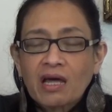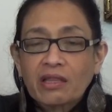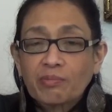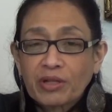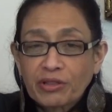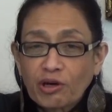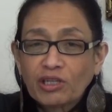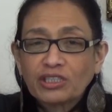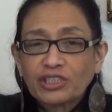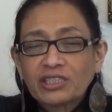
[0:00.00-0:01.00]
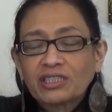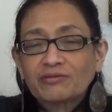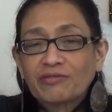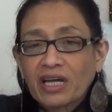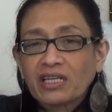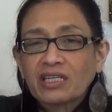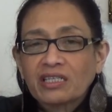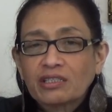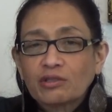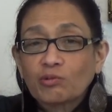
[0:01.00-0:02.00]
The pathologist's
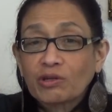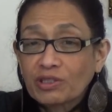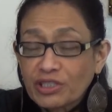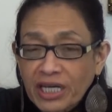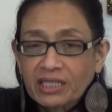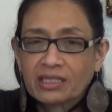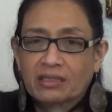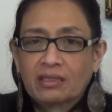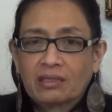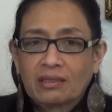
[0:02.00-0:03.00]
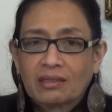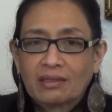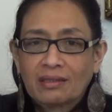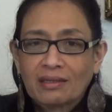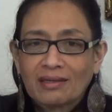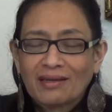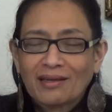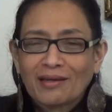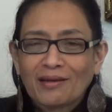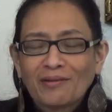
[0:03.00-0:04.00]
findings were rejected.
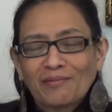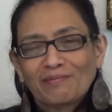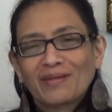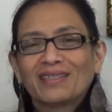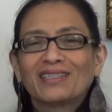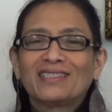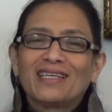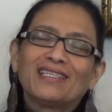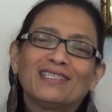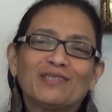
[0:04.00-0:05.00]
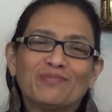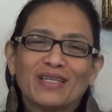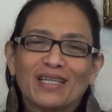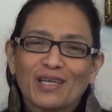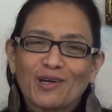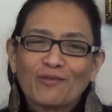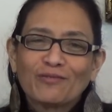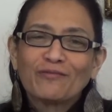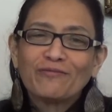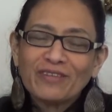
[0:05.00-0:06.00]
But the testimony of
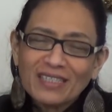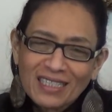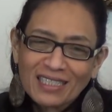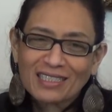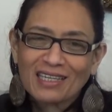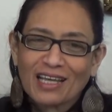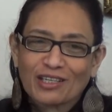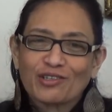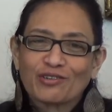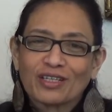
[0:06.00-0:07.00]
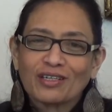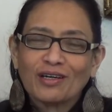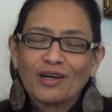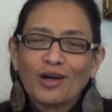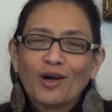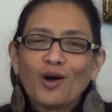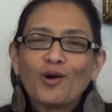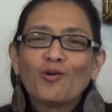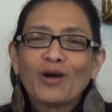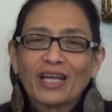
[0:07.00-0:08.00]
a physics lecturer
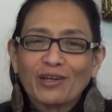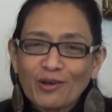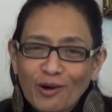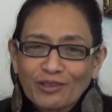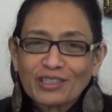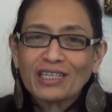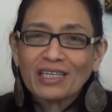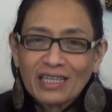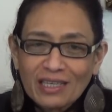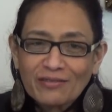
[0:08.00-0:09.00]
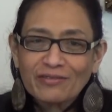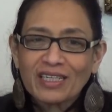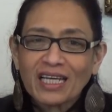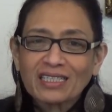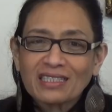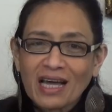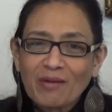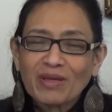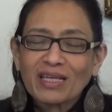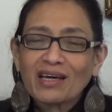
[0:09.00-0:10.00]
who had not even
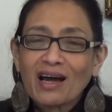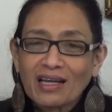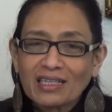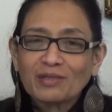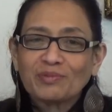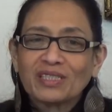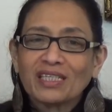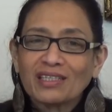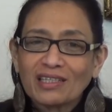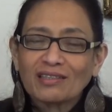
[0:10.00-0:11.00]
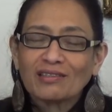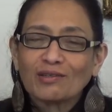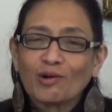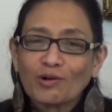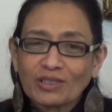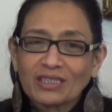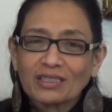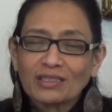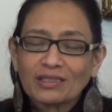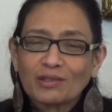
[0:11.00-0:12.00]
examined Adib's internal
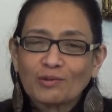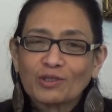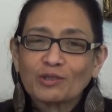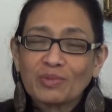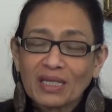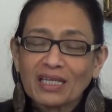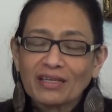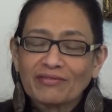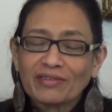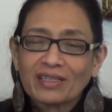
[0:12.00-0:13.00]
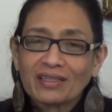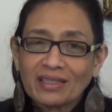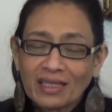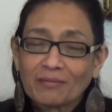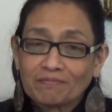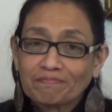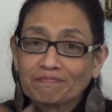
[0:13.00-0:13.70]
organs was believed. Yep.